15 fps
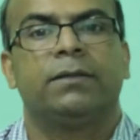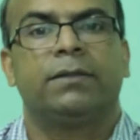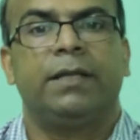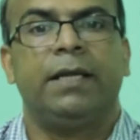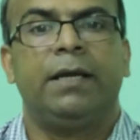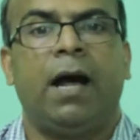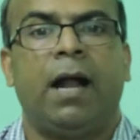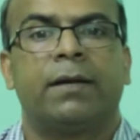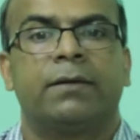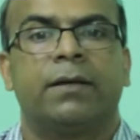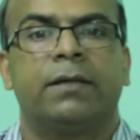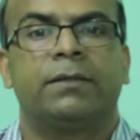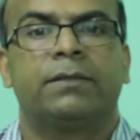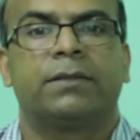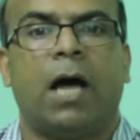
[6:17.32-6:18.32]

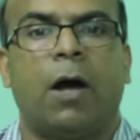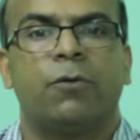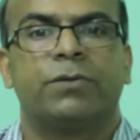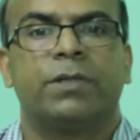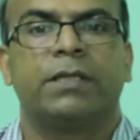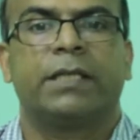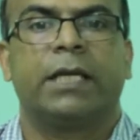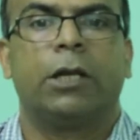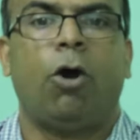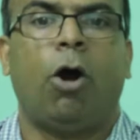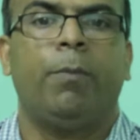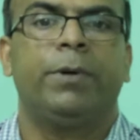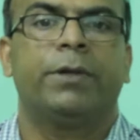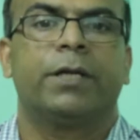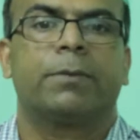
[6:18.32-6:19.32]
300,000
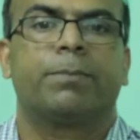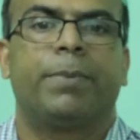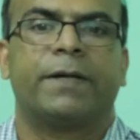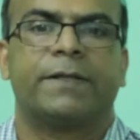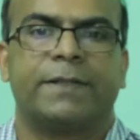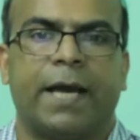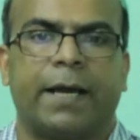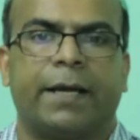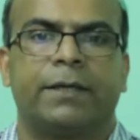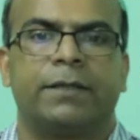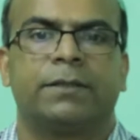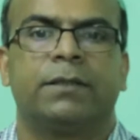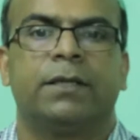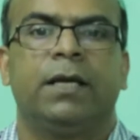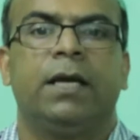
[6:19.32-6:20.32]
kilometers per
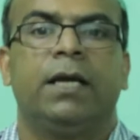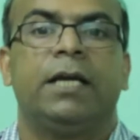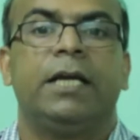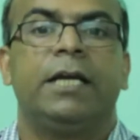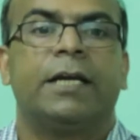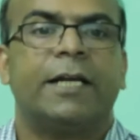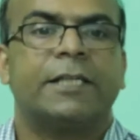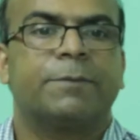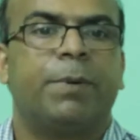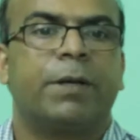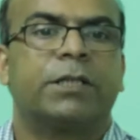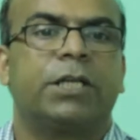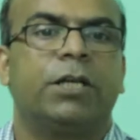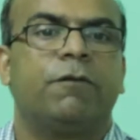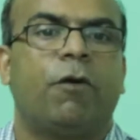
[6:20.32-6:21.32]
second,
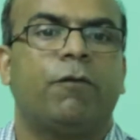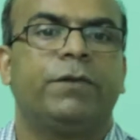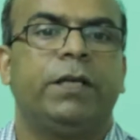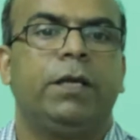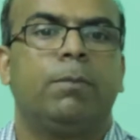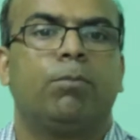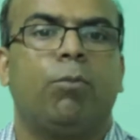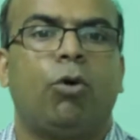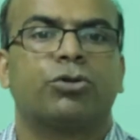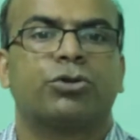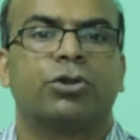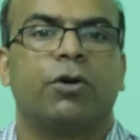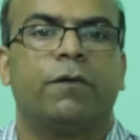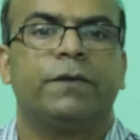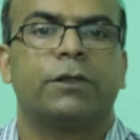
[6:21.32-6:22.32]
irrespective of the
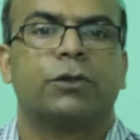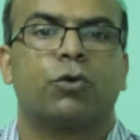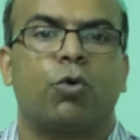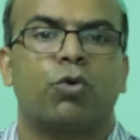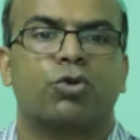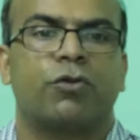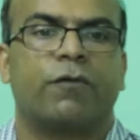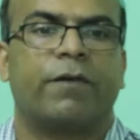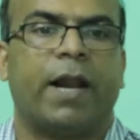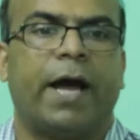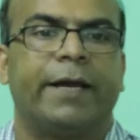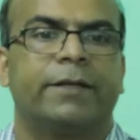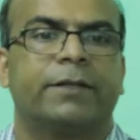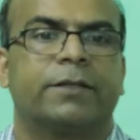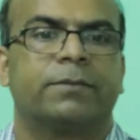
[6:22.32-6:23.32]
motion of the source of
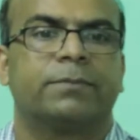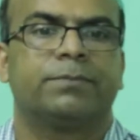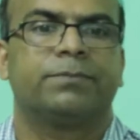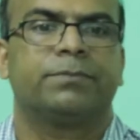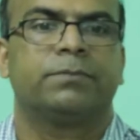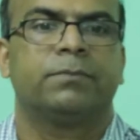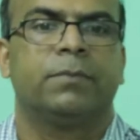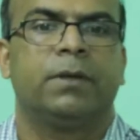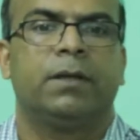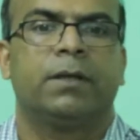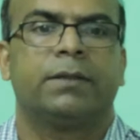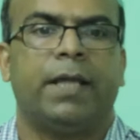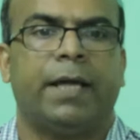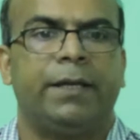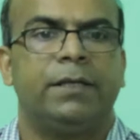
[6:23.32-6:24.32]
light.
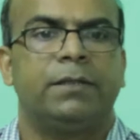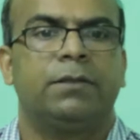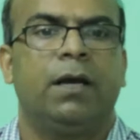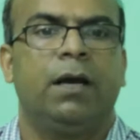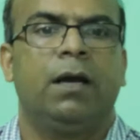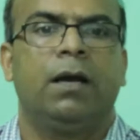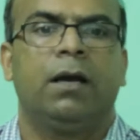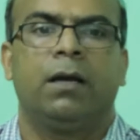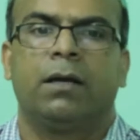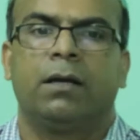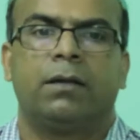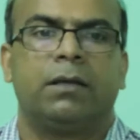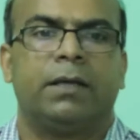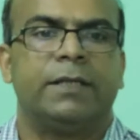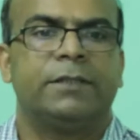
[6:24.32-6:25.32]
That is,
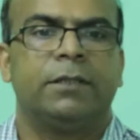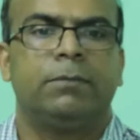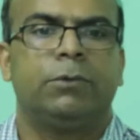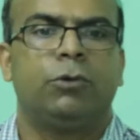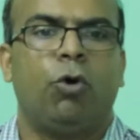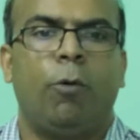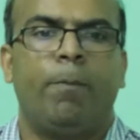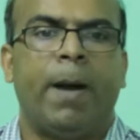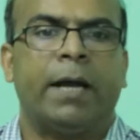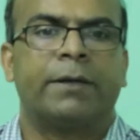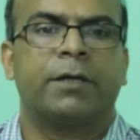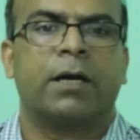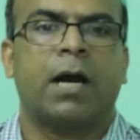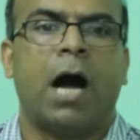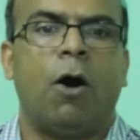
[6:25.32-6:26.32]
no
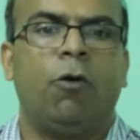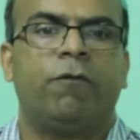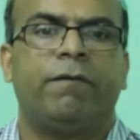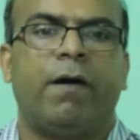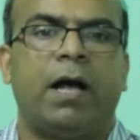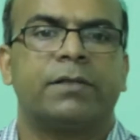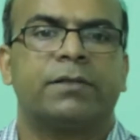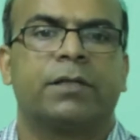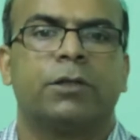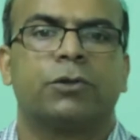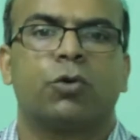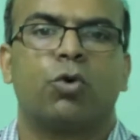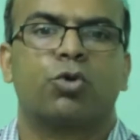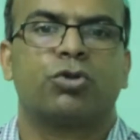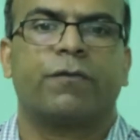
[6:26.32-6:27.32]
matter how fast
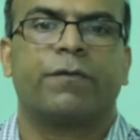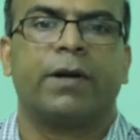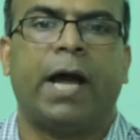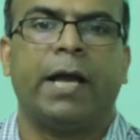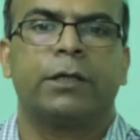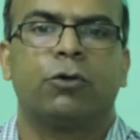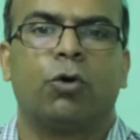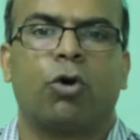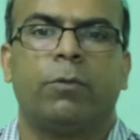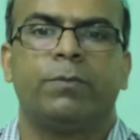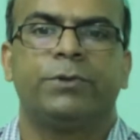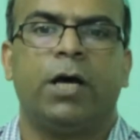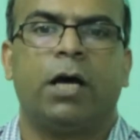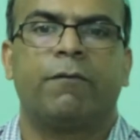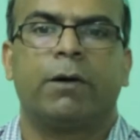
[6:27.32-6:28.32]
the source of light or
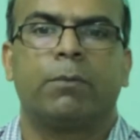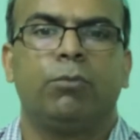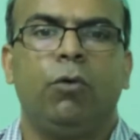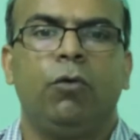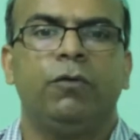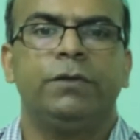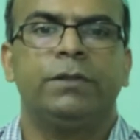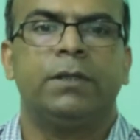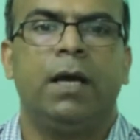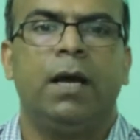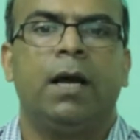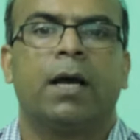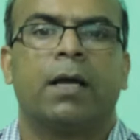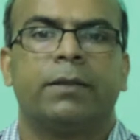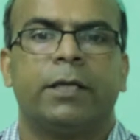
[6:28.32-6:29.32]
observer moves,
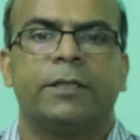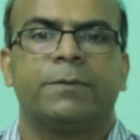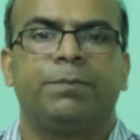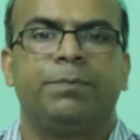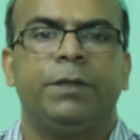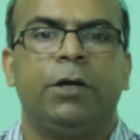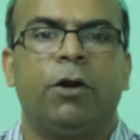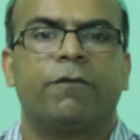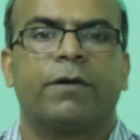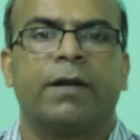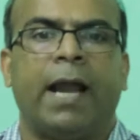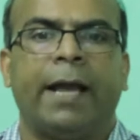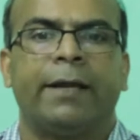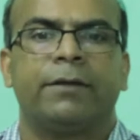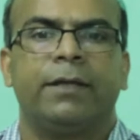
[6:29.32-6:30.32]
the speed of
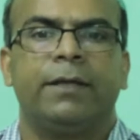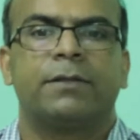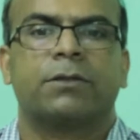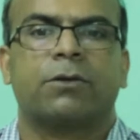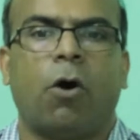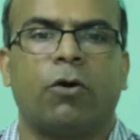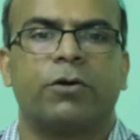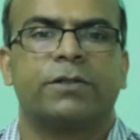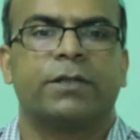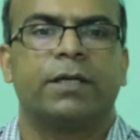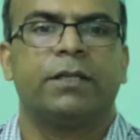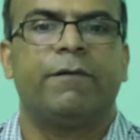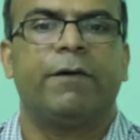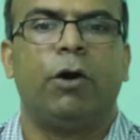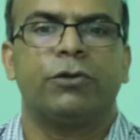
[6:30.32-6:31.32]
light is
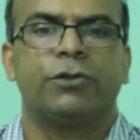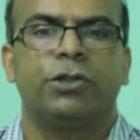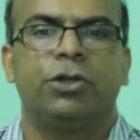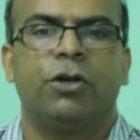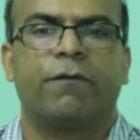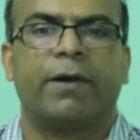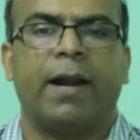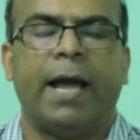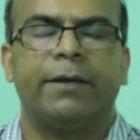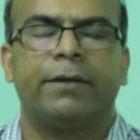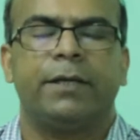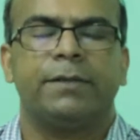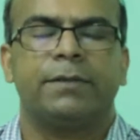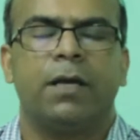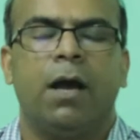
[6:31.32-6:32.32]
constant. The velocity of
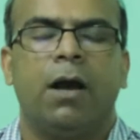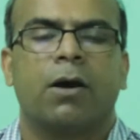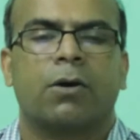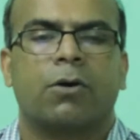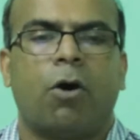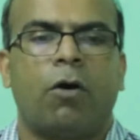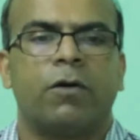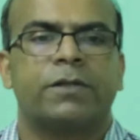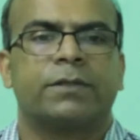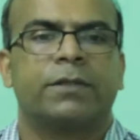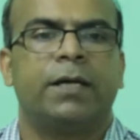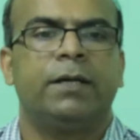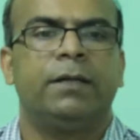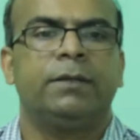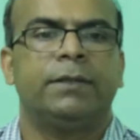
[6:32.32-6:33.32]
light is
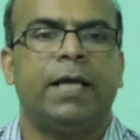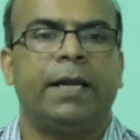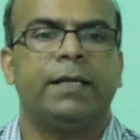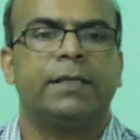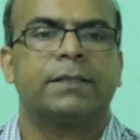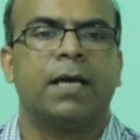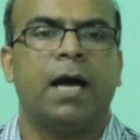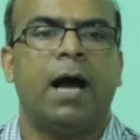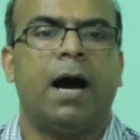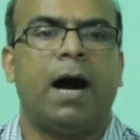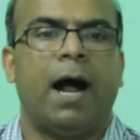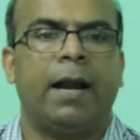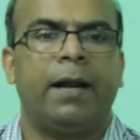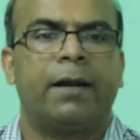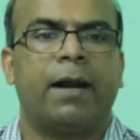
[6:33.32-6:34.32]
constant, that is
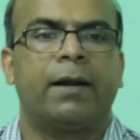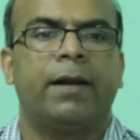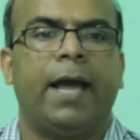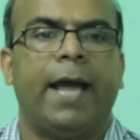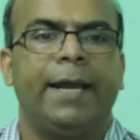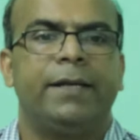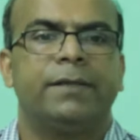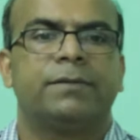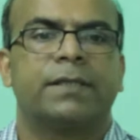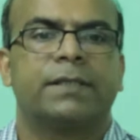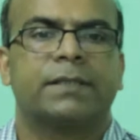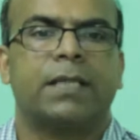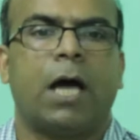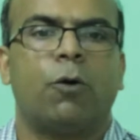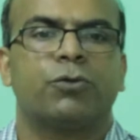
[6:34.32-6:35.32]

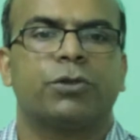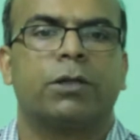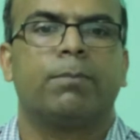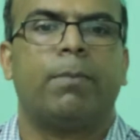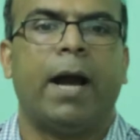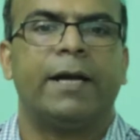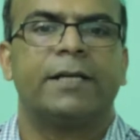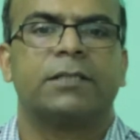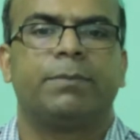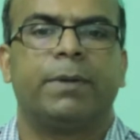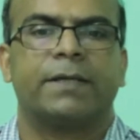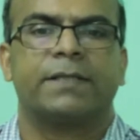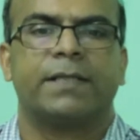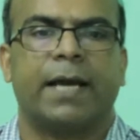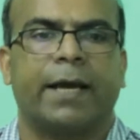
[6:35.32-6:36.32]
186,000 miles
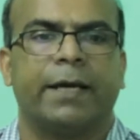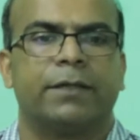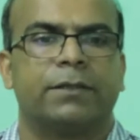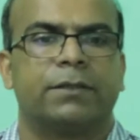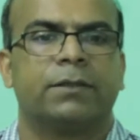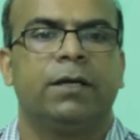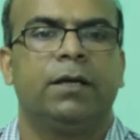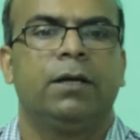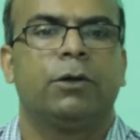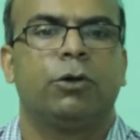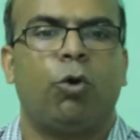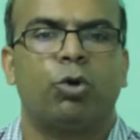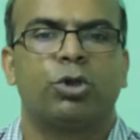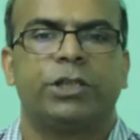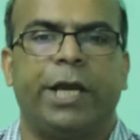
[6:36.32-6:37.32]
per second,
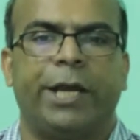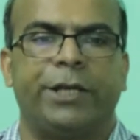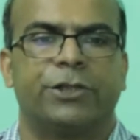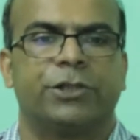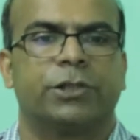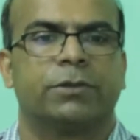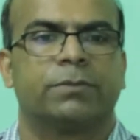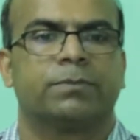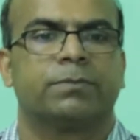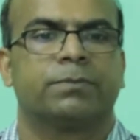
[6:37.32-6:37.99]
no change.